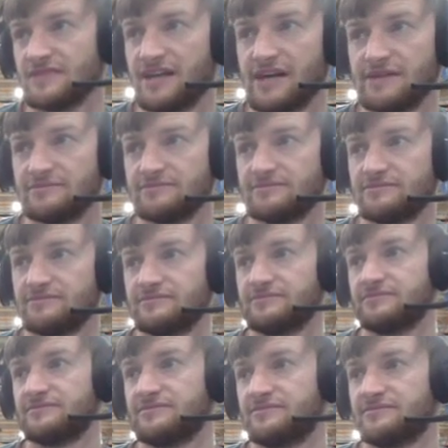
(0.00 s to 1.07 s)
Yeah.
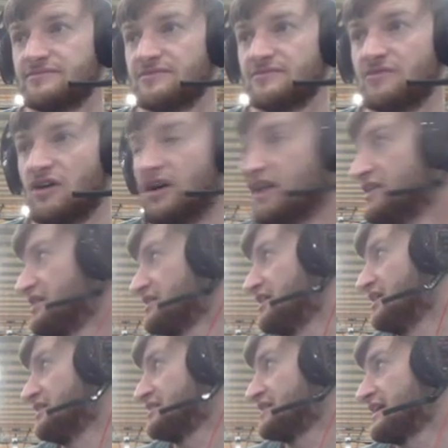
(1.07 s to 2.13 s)
I
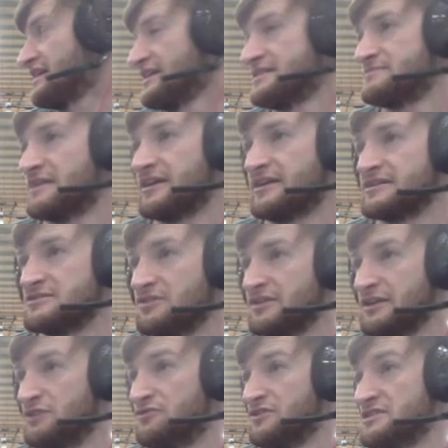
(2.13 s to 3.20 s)
think that is Marcus
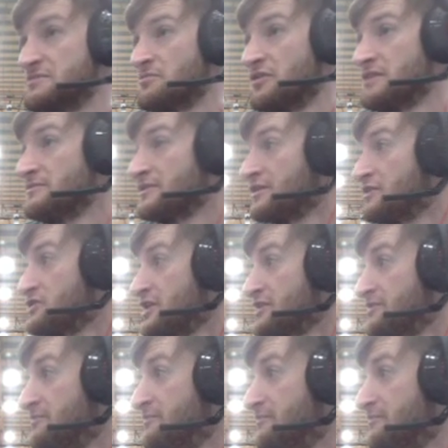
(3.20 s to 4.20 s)
looking out for his employment contract.